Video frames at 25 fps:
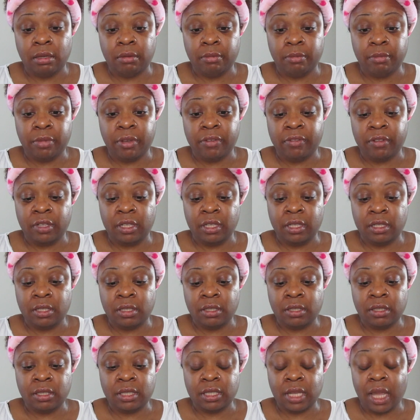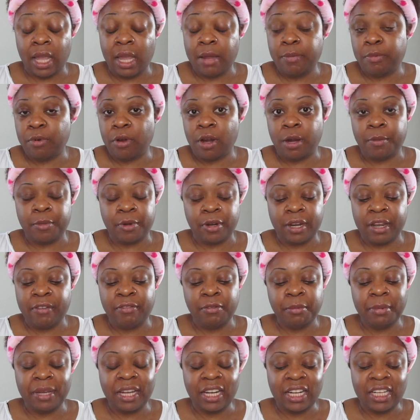Beverly Hills eye primer.
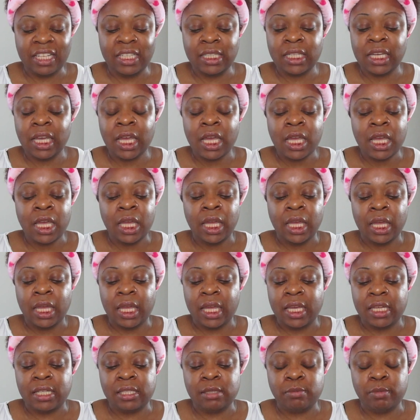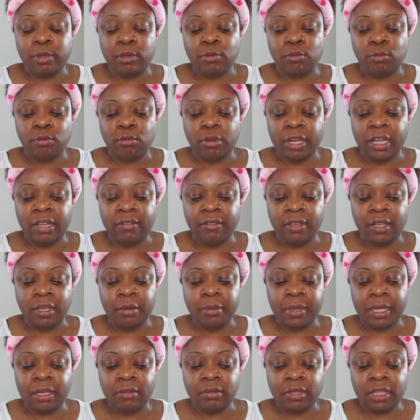Everybody has been raving
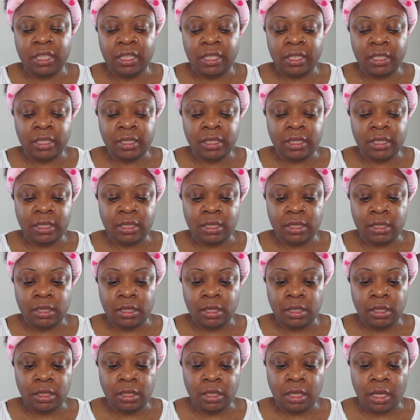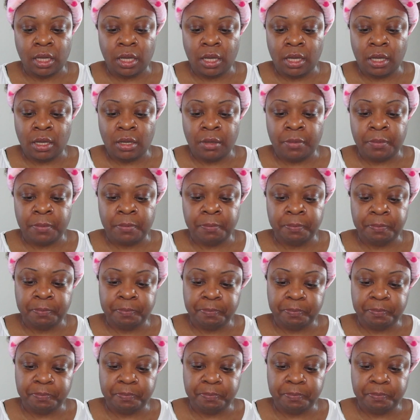about this. um